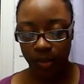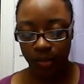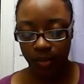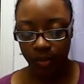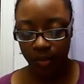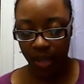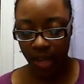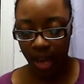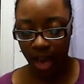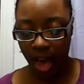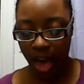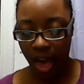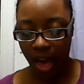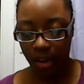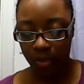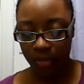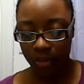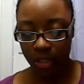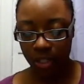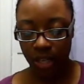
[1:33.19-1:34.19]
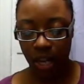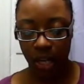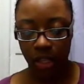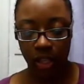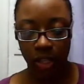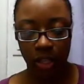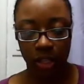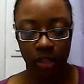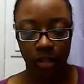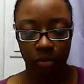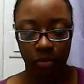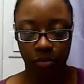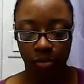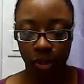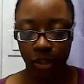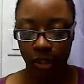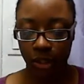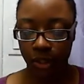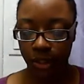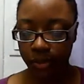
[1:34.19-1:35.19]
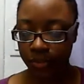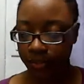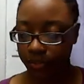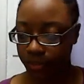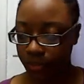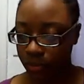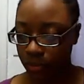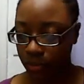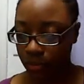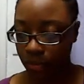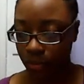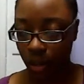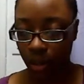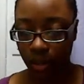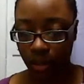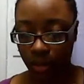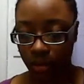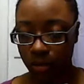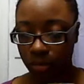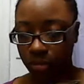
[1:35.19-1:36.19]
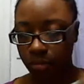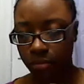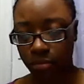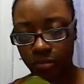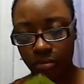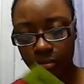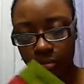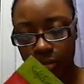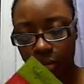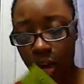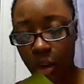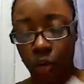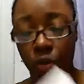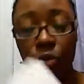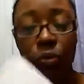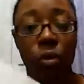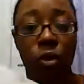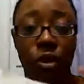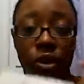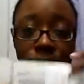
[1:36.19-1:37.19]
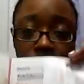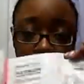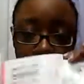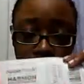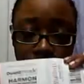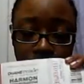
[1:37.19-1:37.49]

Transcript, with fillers: They have inside this little booklet a coupon.